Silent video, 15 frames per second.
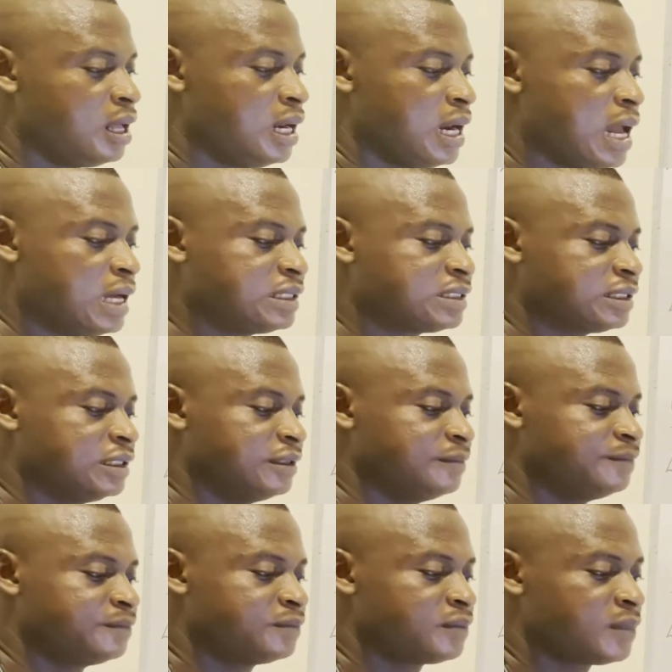Lightening.
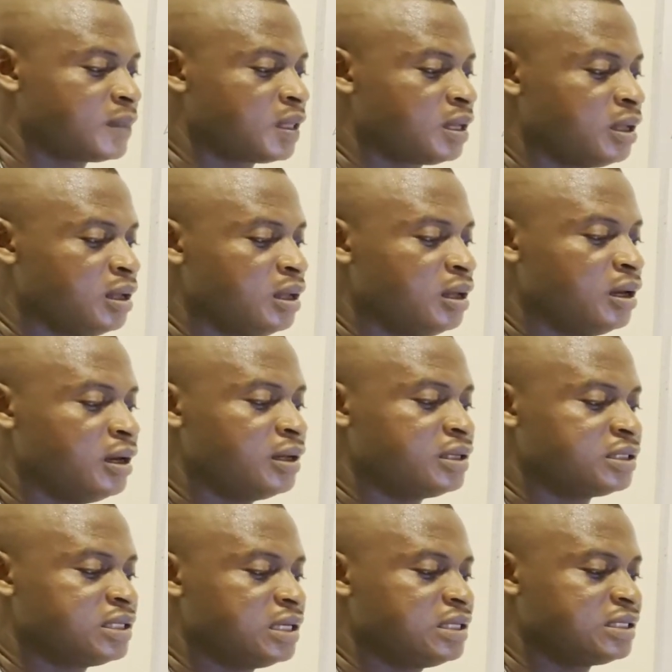It
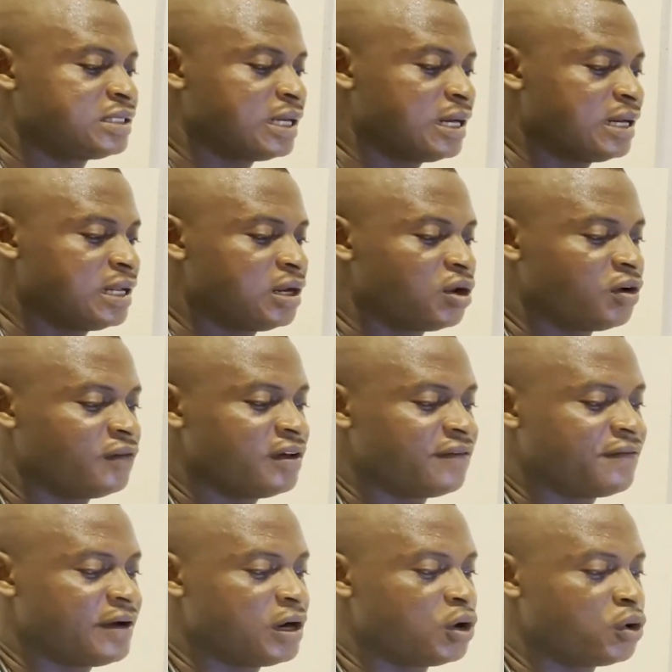is the descending of the
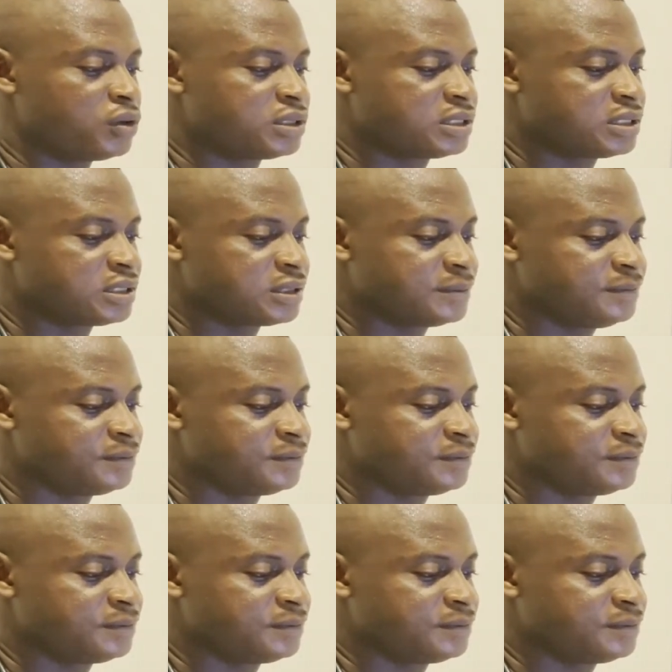fundus